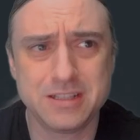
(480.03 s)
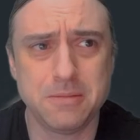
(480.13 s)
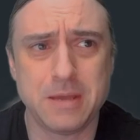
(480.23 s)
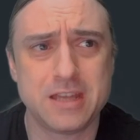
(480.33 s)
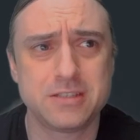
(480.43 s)
in the
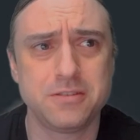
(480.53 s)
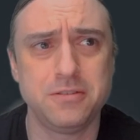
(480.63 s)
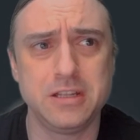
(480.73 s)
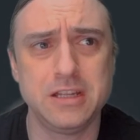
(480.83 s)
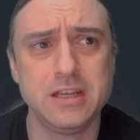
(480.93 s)
past
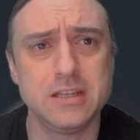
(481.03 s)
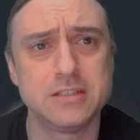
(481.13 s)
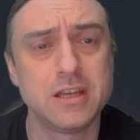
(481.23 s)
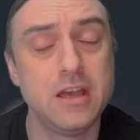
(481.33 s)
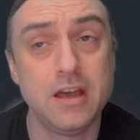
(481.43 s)
30
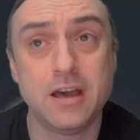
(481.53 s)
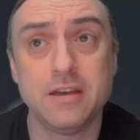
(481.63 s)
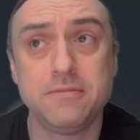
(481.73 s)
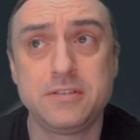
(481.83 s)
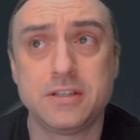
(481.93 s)
days,
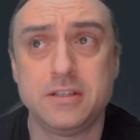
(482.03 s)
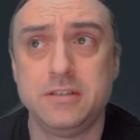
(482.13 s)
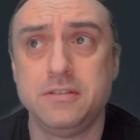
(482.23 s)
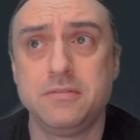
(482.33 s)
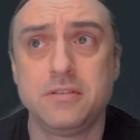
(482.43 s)
I've
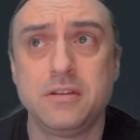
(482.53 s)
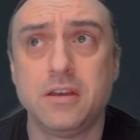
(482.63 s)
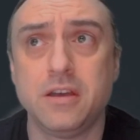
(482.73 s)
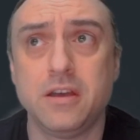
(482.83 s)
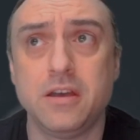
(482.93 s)
done
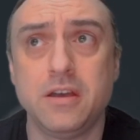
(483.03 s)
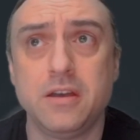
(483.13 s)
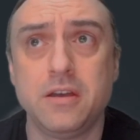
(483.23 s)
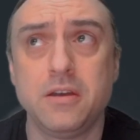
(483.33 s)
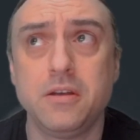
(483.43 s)

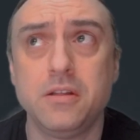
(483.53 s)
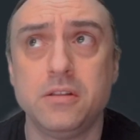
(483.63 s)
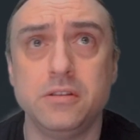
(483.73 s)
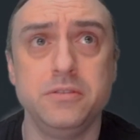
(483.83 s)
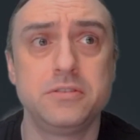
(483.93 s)
a
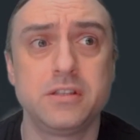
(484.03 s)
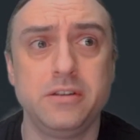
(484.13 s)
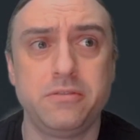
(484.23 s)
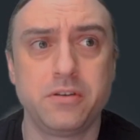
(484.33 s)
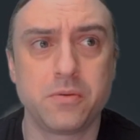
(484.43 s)
loose
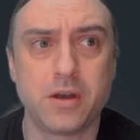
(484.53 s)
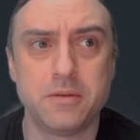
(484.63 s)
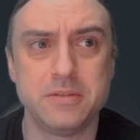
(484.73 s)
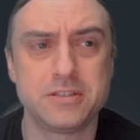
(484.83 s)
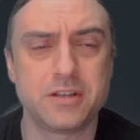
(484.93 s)
little
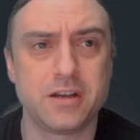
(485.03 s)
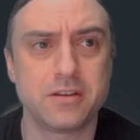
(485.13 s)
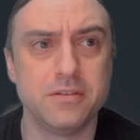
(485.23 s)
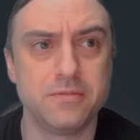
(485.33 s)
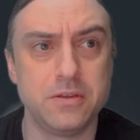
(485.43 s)
requirements doc
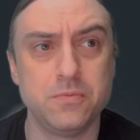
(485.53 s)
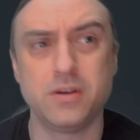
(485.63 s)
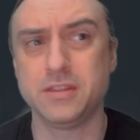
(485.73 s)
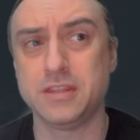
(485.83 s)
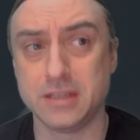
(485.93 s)
of, you
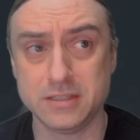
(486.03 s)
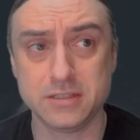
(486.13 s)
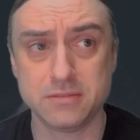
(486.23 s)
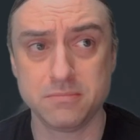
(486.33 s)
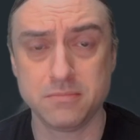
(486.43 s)
want
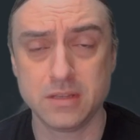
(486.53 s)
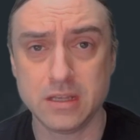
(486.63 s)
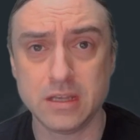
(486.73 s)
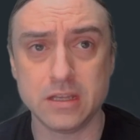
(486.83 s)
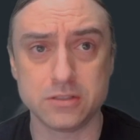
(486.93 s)
this,
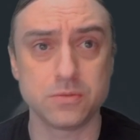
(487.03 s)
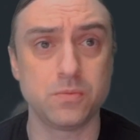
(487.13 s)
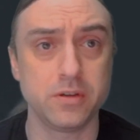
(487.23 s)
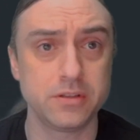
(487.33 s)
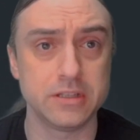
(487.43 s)
it should
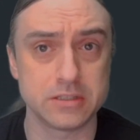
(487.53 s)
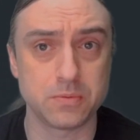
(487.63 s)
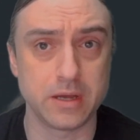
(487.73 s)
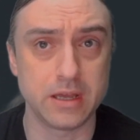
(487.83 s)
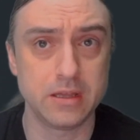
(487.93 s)
work this
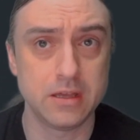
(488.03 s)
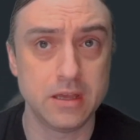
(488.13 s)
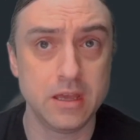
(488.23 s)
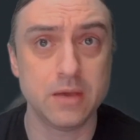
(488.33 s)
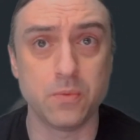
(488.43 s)
way.
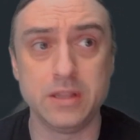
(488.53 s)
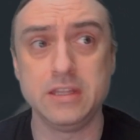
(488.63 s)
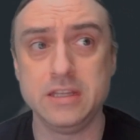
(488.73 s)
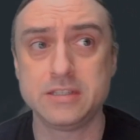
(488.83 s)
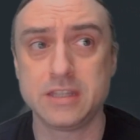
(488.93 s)
When
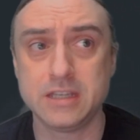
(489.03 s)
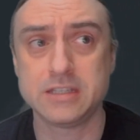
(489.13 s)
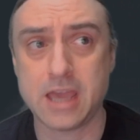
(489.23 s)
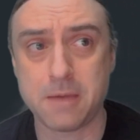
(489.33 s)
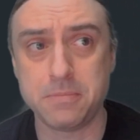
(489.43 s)
these things
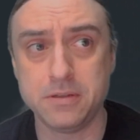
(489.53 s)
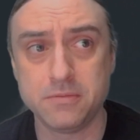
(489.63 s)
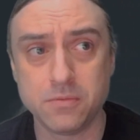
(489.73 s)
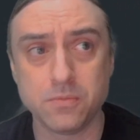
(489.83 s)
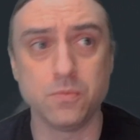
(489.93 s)
happen,
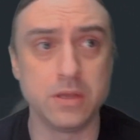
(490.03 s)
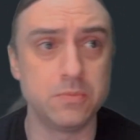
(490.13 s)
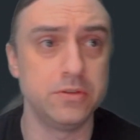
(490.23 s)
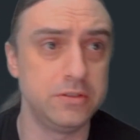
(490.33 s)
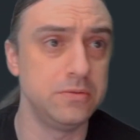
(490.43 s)
we
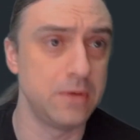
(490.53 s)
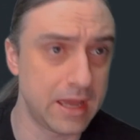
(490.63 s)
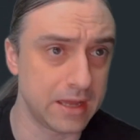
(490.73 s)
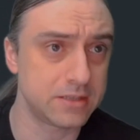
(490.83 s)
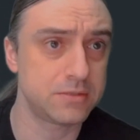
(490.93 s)
will do
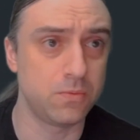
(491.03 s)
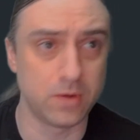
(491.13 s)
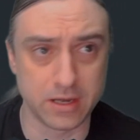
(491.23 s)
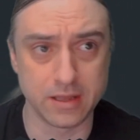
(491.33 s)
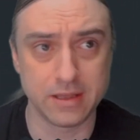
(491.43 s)
X,
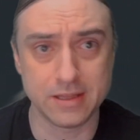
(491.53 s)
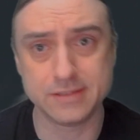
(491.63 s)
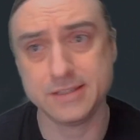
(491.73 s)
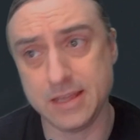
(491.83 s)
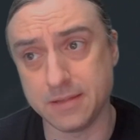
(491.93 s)
Y,
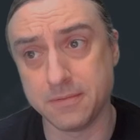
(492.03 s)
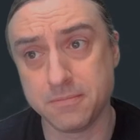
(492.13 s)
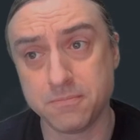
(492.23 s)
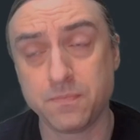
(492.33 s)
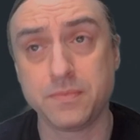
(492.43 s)
and Z.
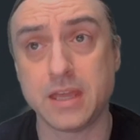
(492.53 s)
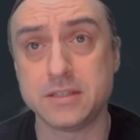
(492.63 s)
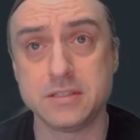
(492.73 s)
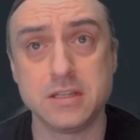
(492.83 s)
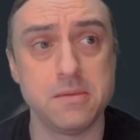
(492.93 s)

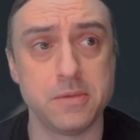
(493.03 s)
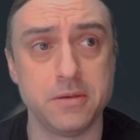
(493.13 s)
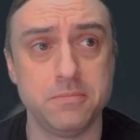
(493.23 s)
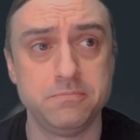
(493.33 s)
As an email.